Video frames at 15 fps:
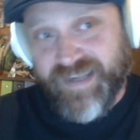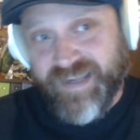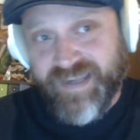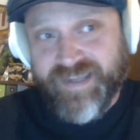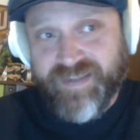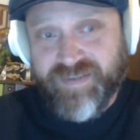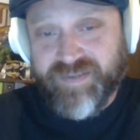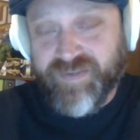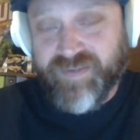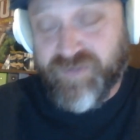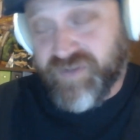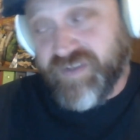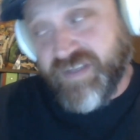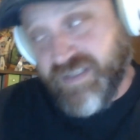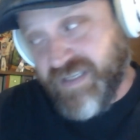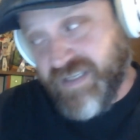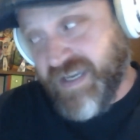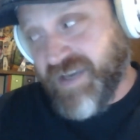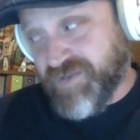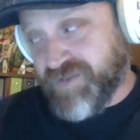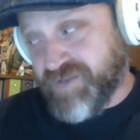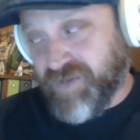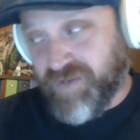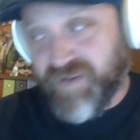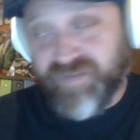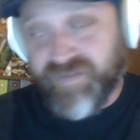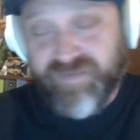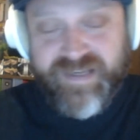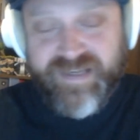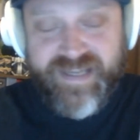and there's the title story,
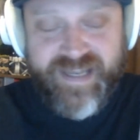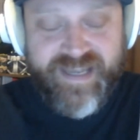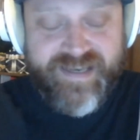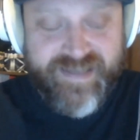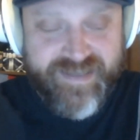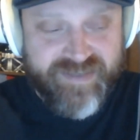Free Candy,